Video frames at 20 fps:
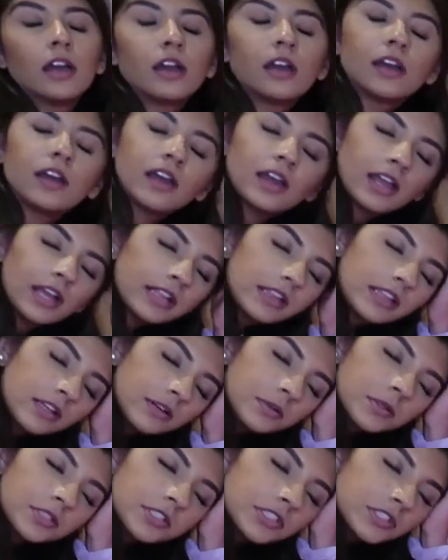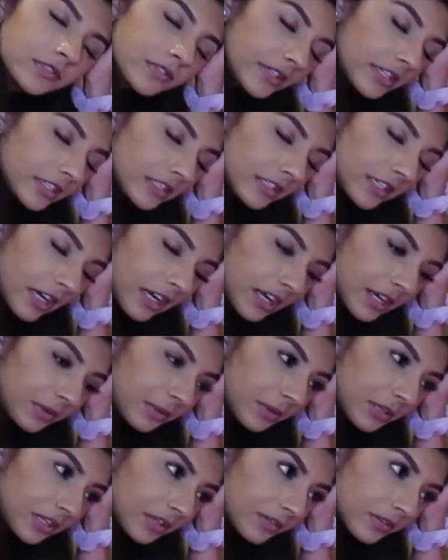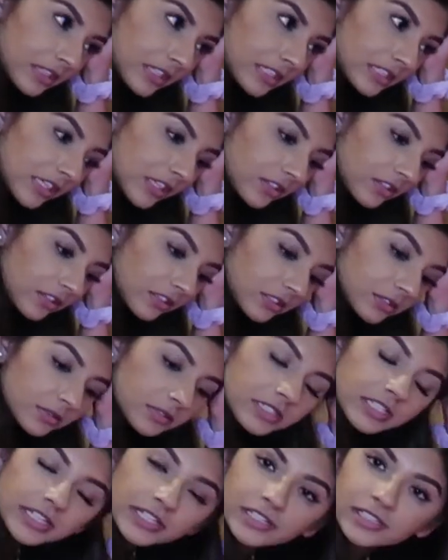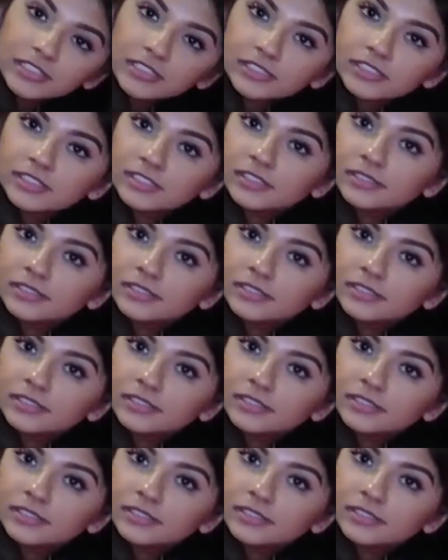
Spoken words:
I think we're just very tired. We didn't realize how long this would take us.